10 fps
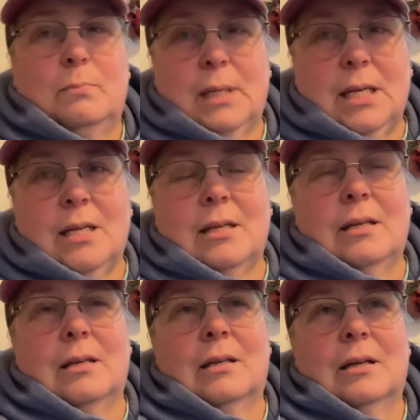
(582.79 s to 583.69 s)

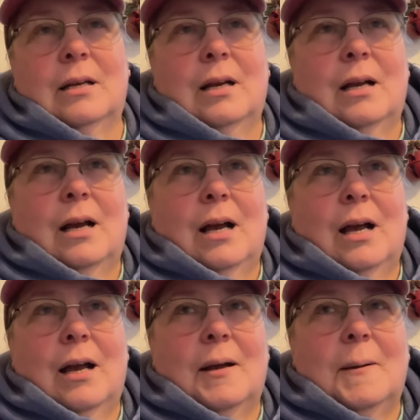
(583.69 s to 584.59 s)
be
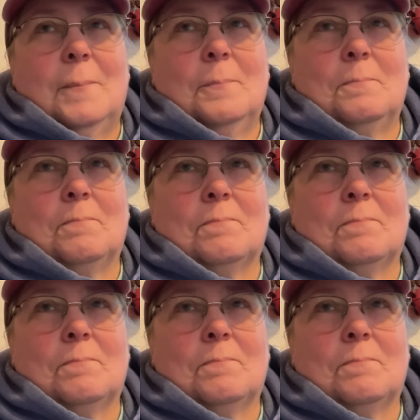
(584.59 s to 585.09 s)
um,